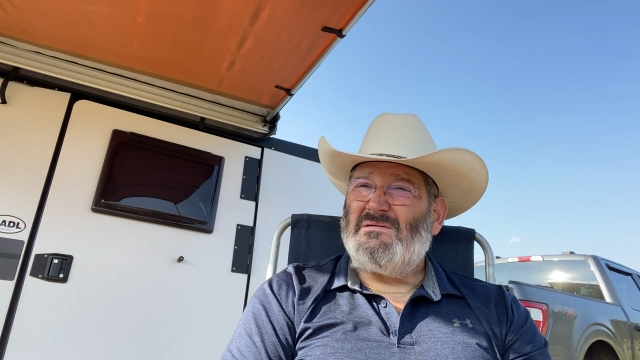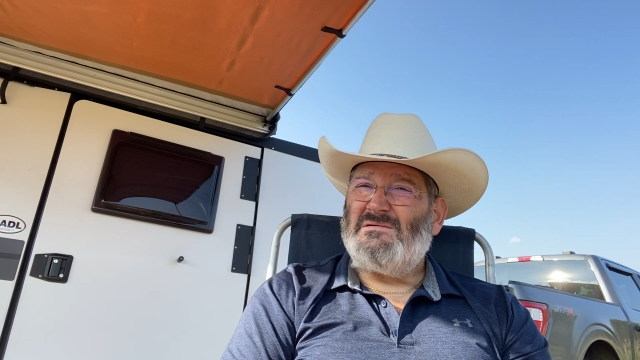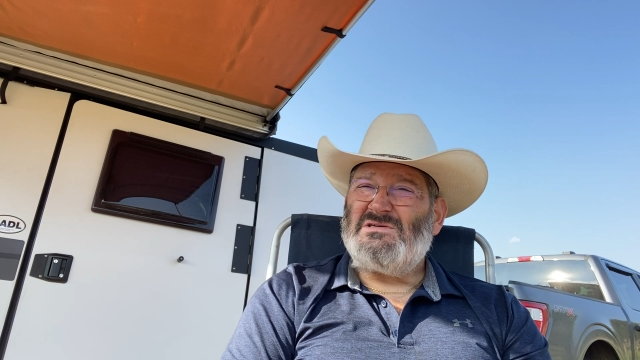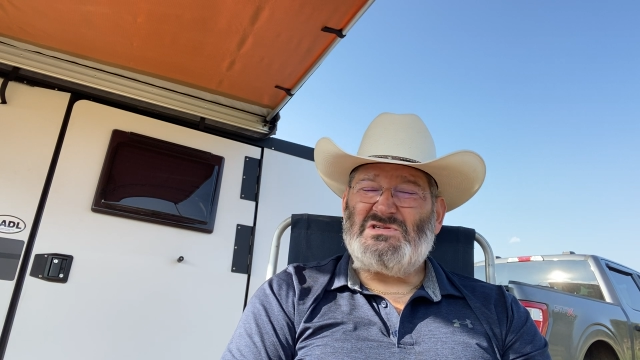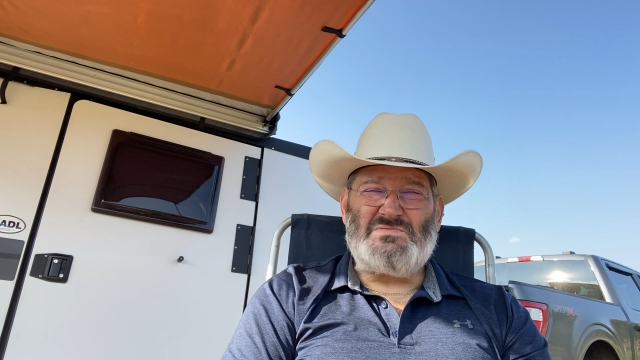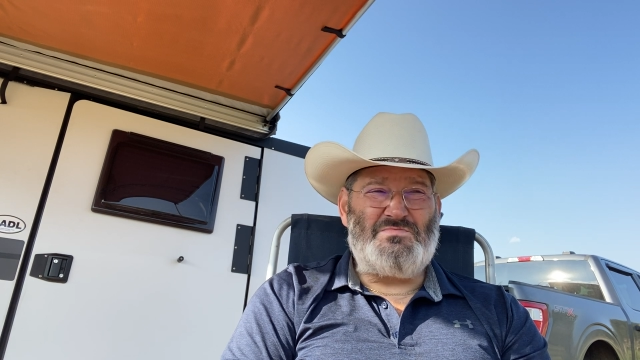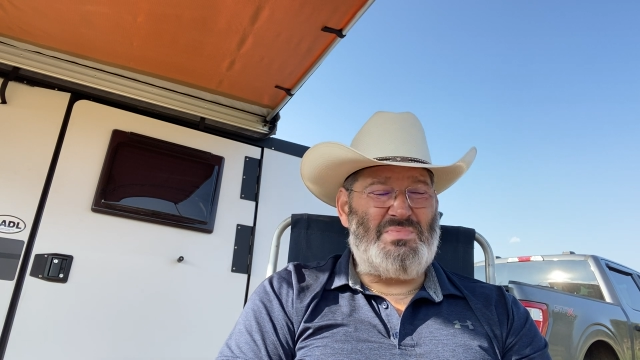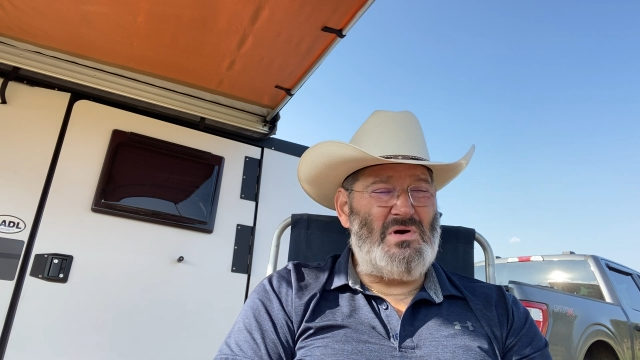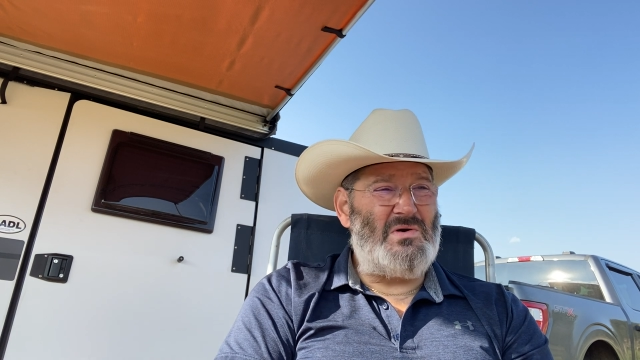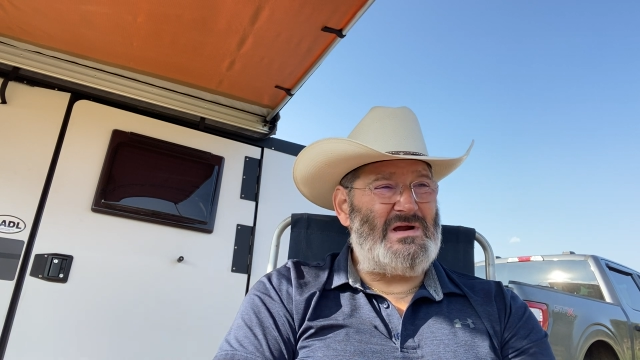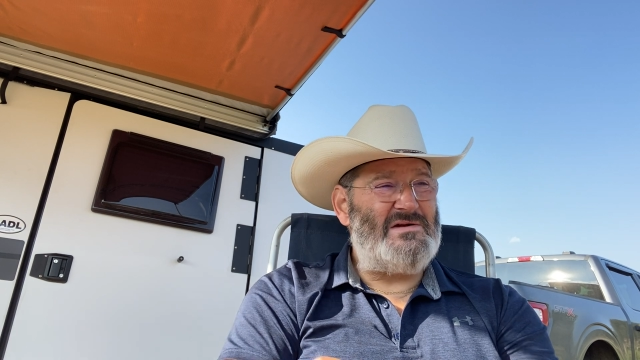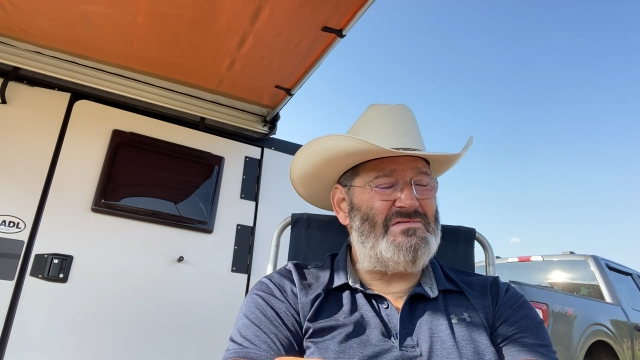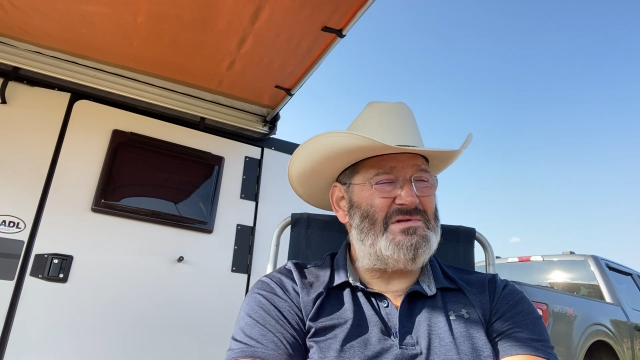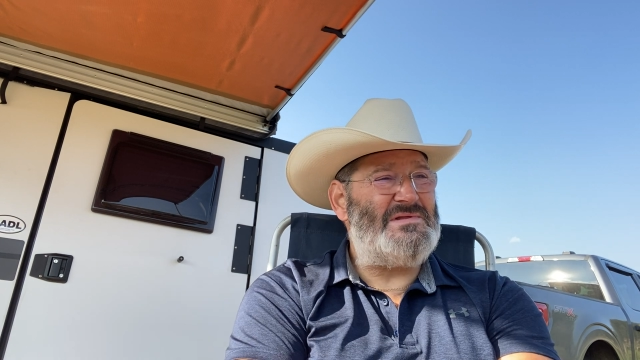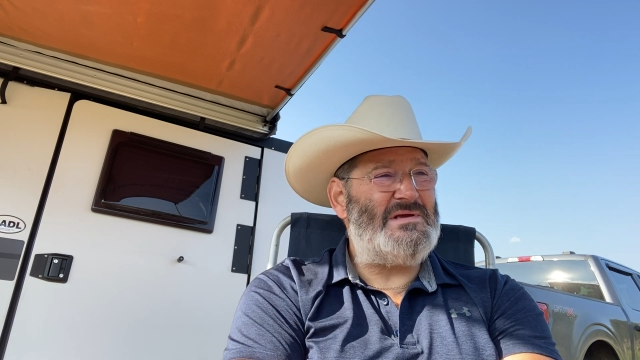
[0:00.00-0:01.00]
spoke
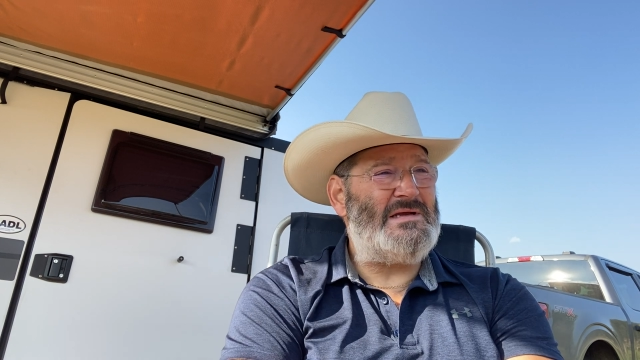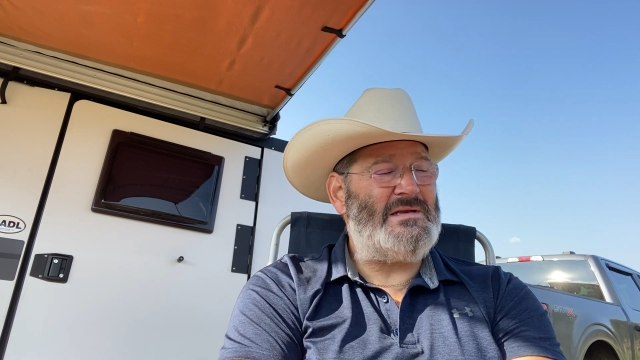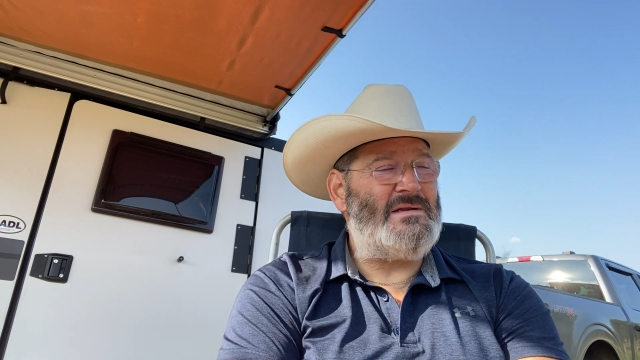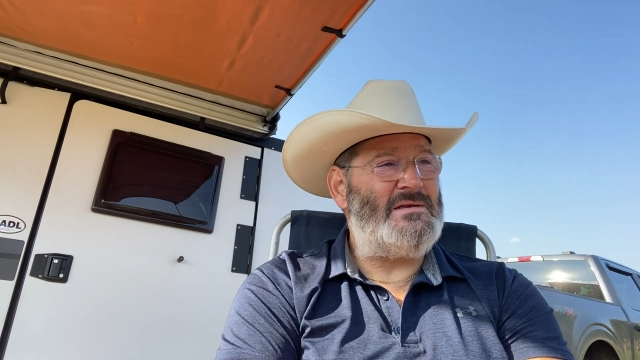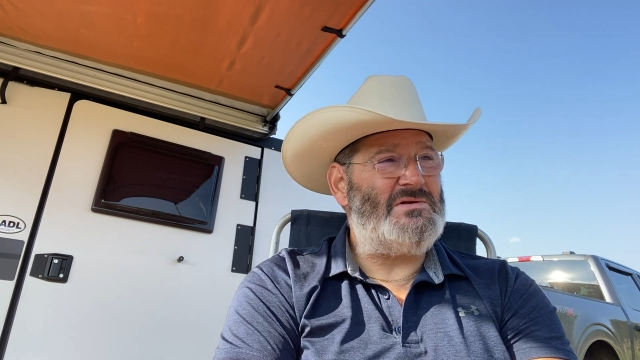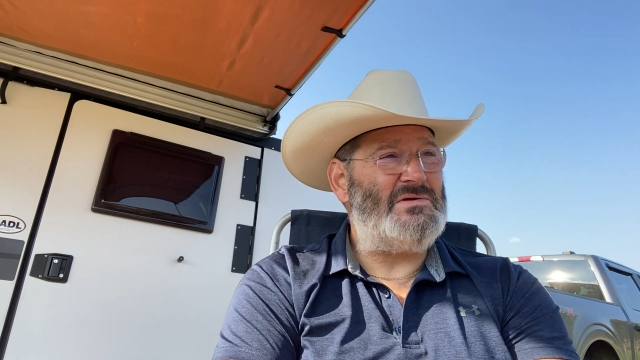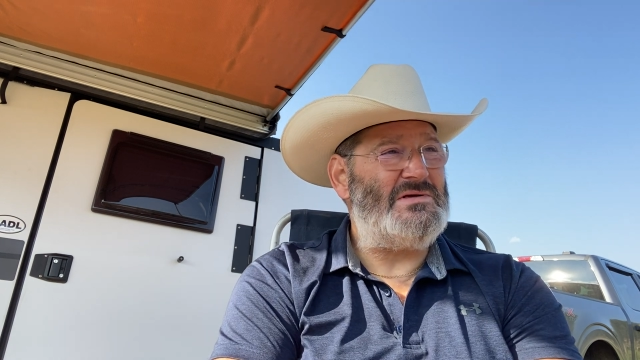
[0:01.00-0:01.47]
everything into